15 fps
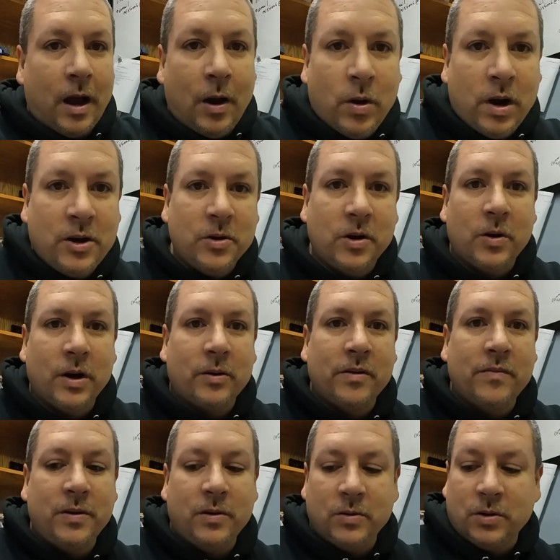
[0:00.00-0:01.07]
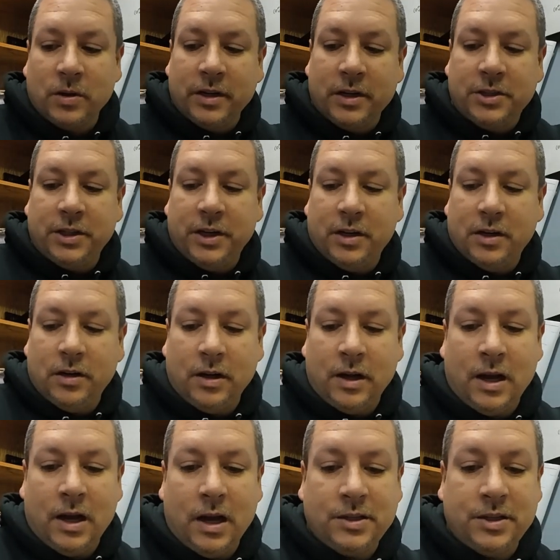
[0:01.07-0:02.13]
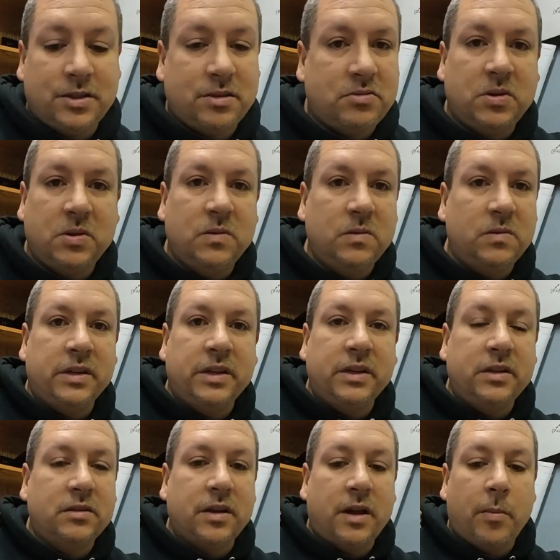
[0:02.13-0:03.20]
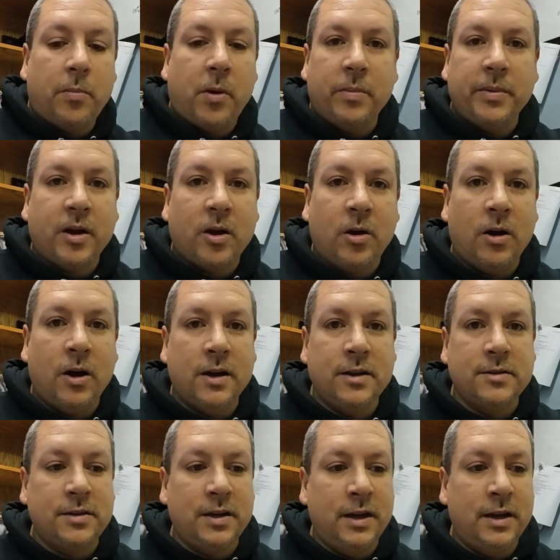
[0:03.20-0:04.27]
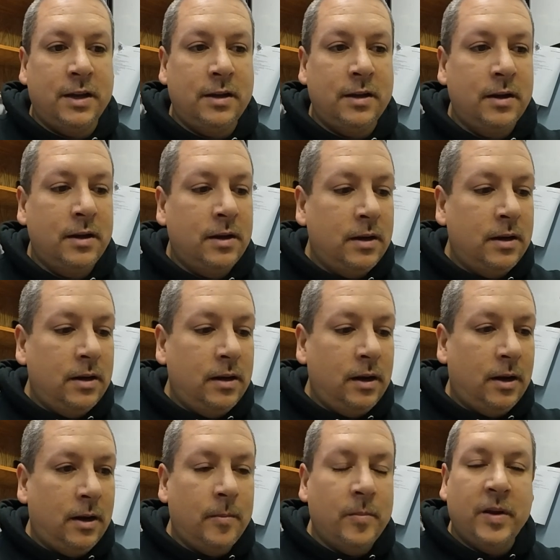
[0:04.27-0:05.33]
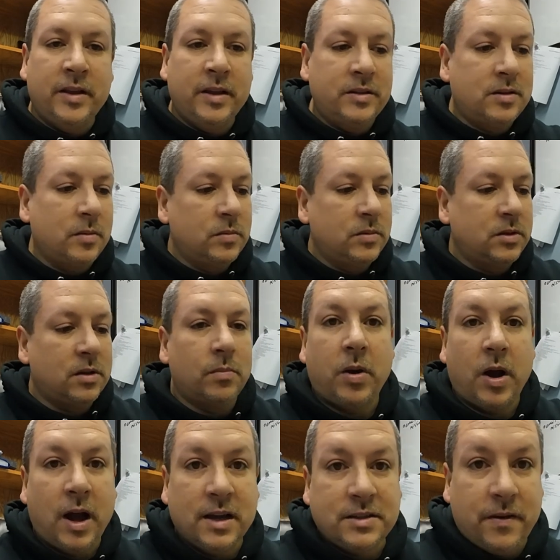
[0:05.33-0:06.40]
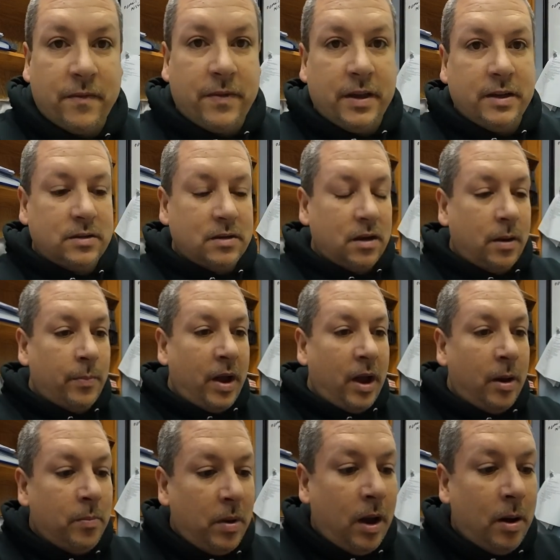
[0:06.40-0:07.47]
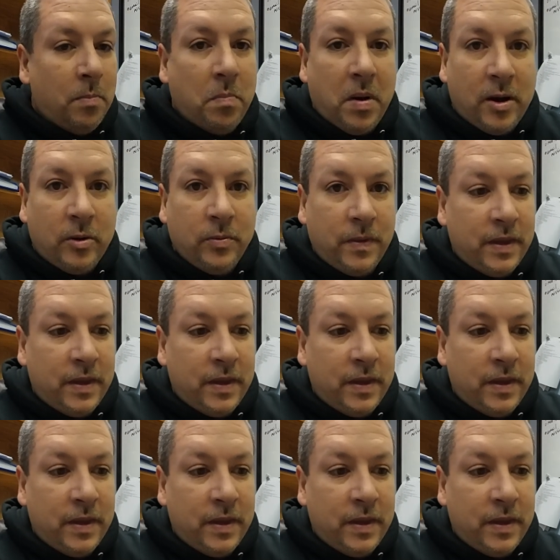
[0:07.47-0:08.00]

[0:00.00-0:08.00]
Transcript: I want to do a quick review, so I'm going to share just two things that are probably cons and then some positive things about